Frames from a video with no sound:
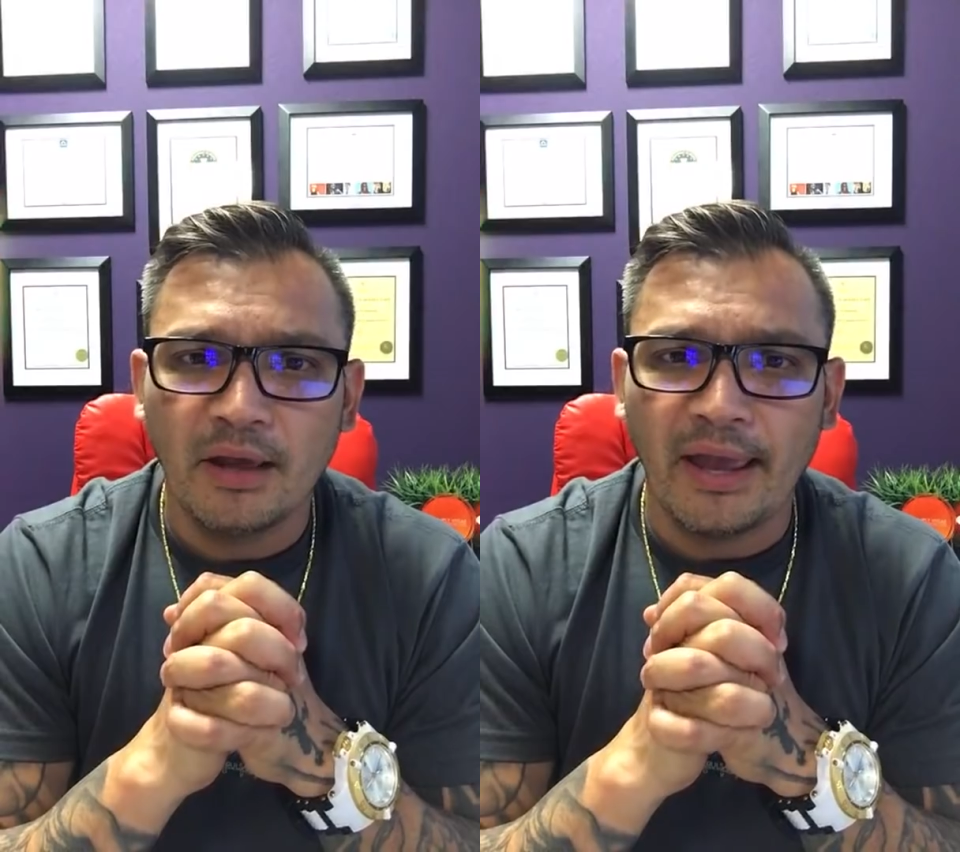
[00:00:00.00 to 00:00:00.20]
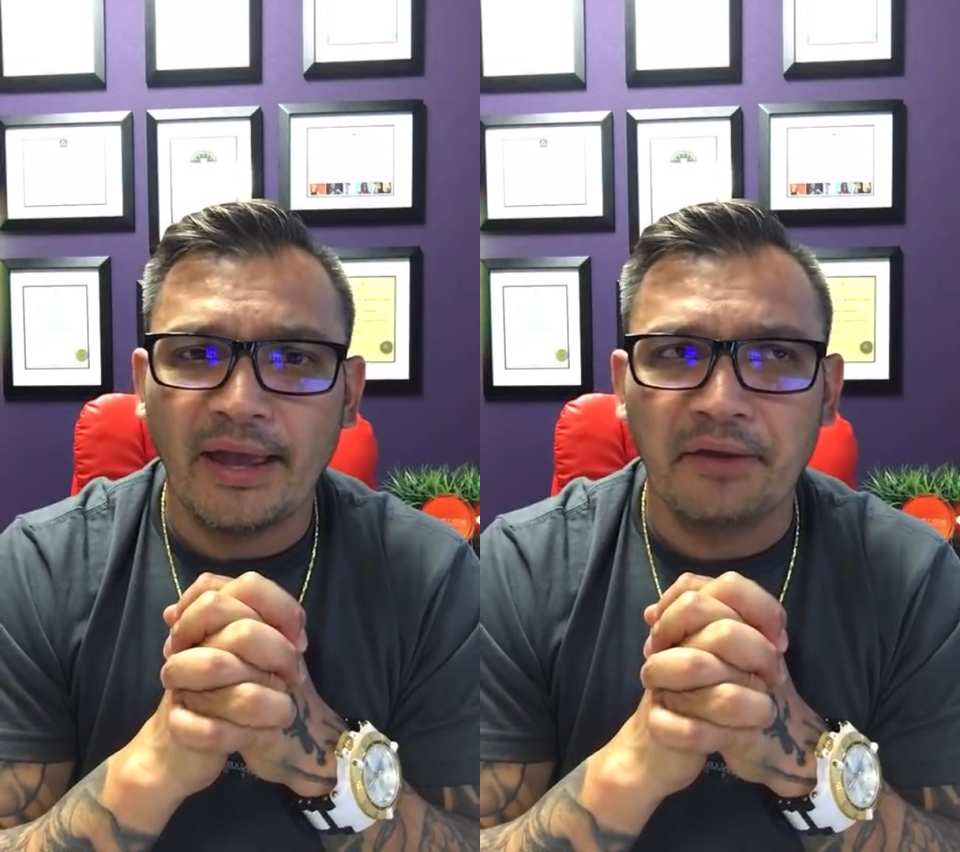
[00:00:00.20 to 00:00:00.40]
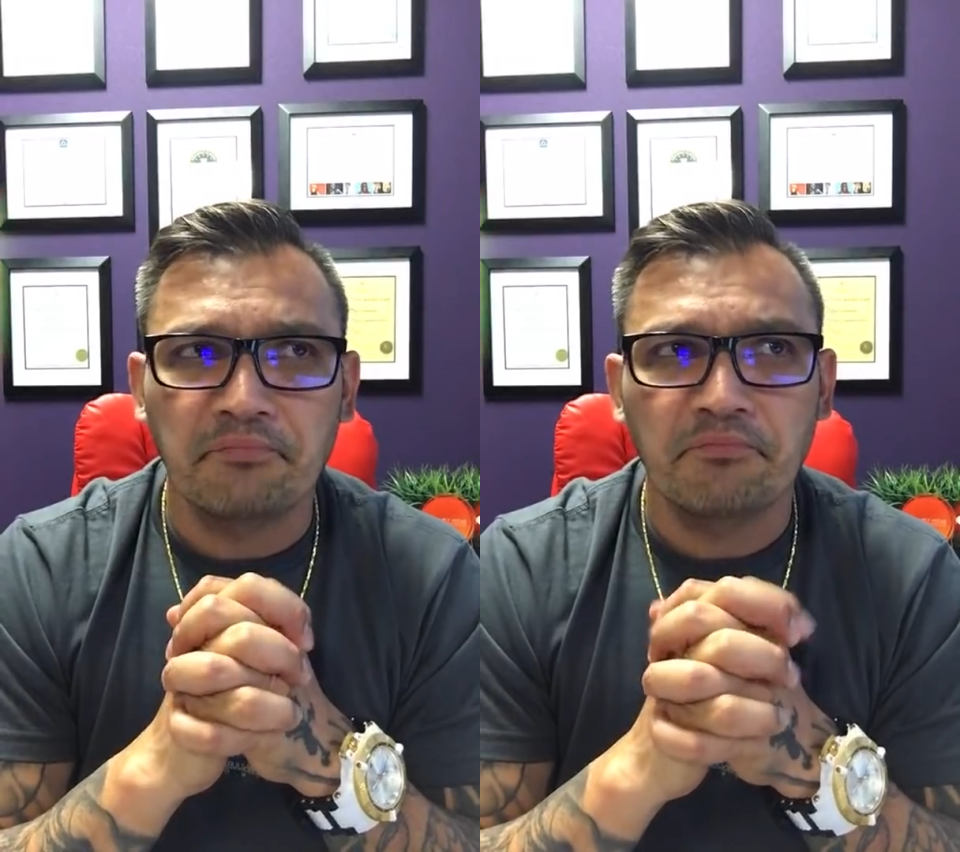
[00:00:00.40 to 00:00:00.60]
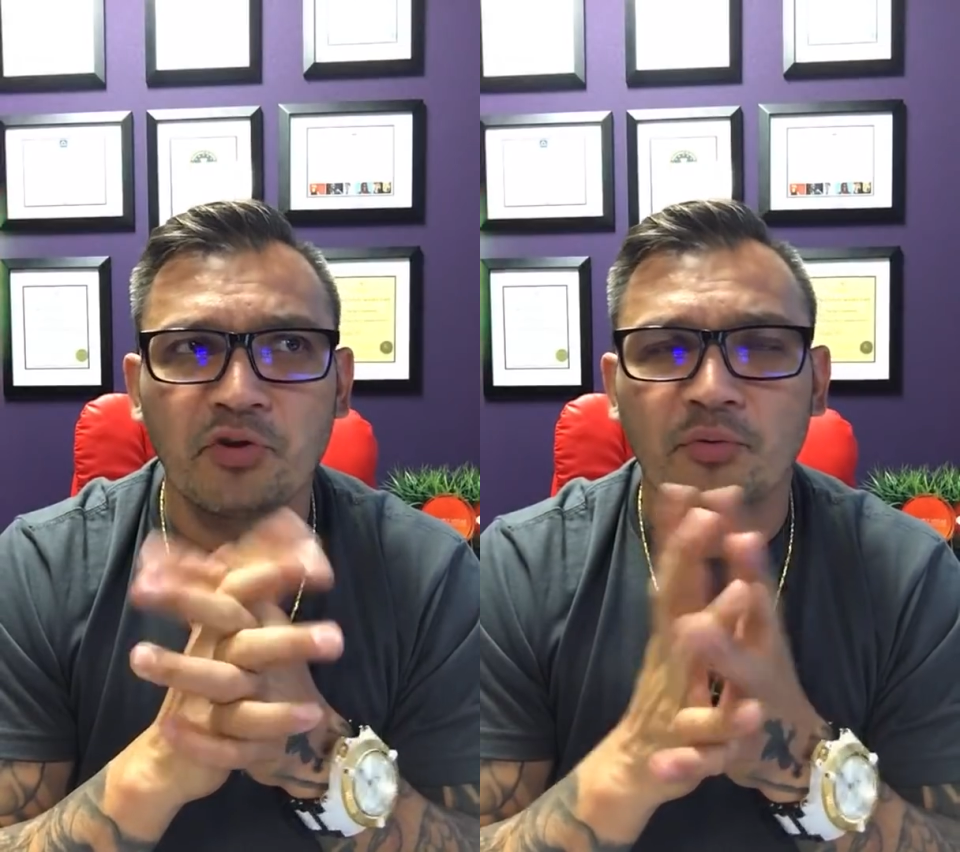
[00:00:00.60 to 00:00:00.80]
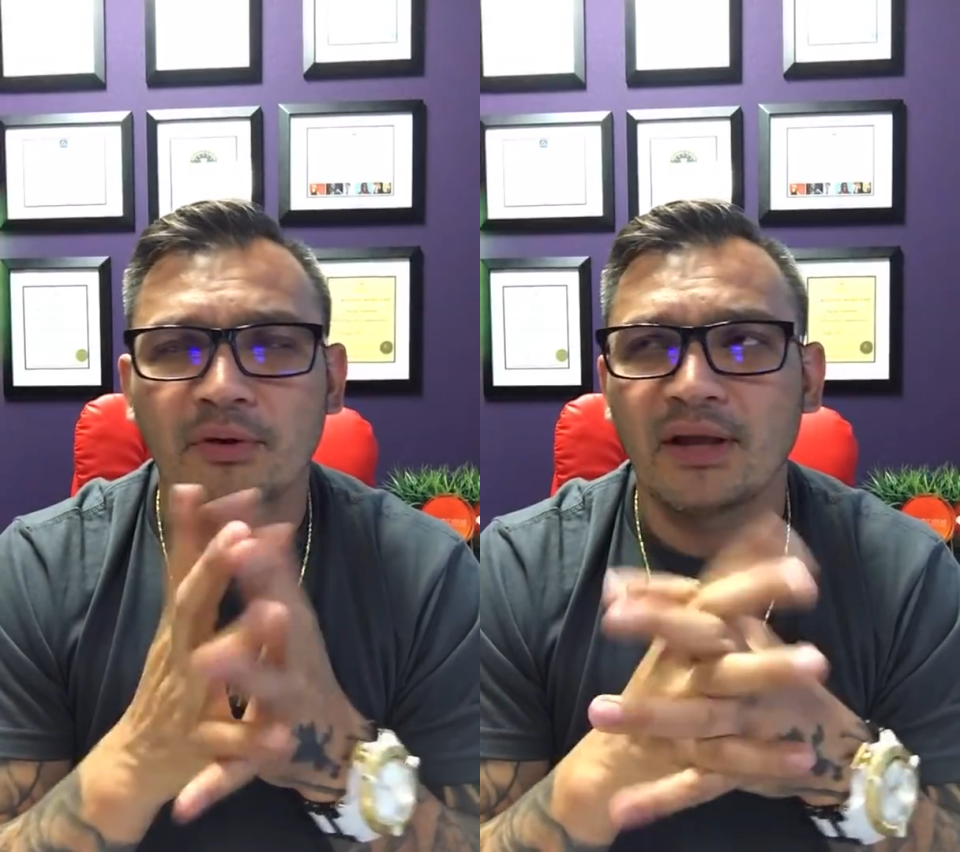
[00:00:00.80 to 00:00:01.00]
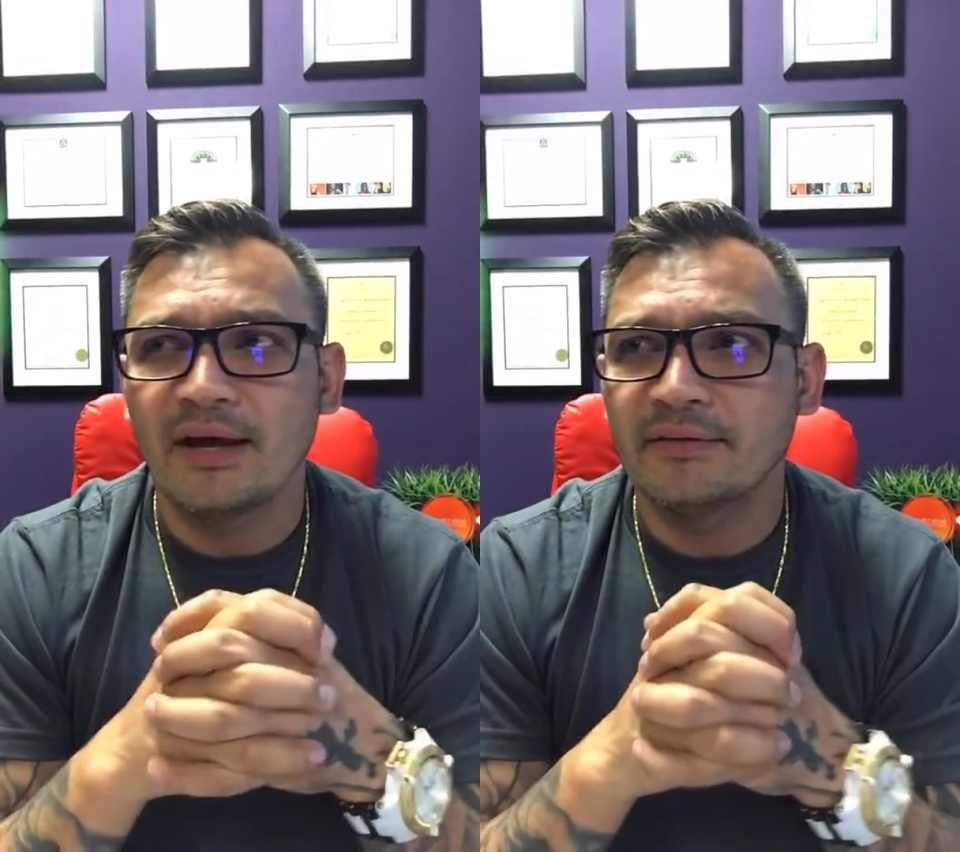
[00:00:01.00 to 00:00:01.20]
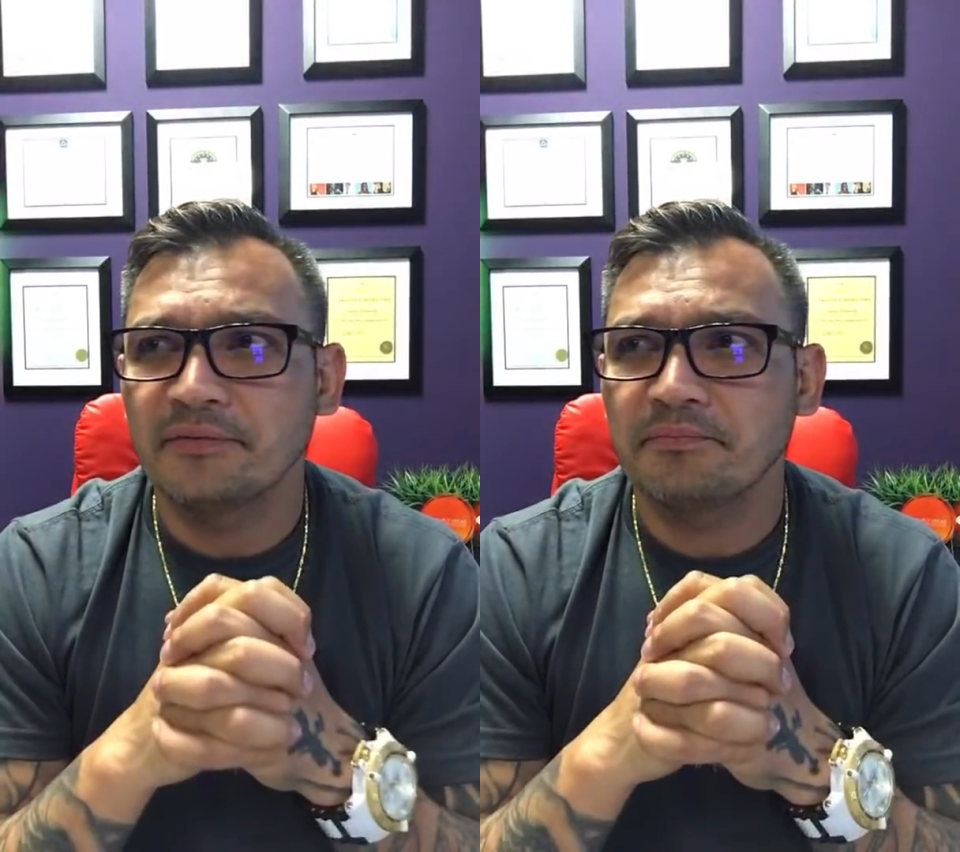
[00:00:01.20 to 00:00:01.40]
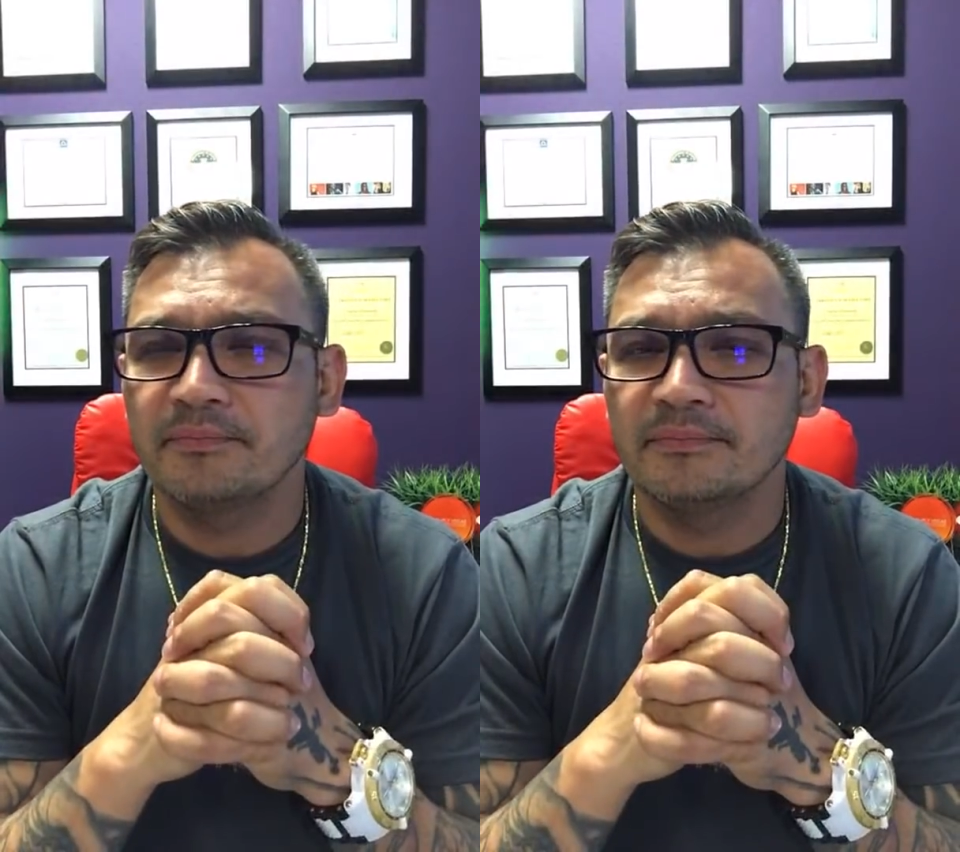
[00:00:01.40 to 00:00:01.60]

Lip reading: And you realize,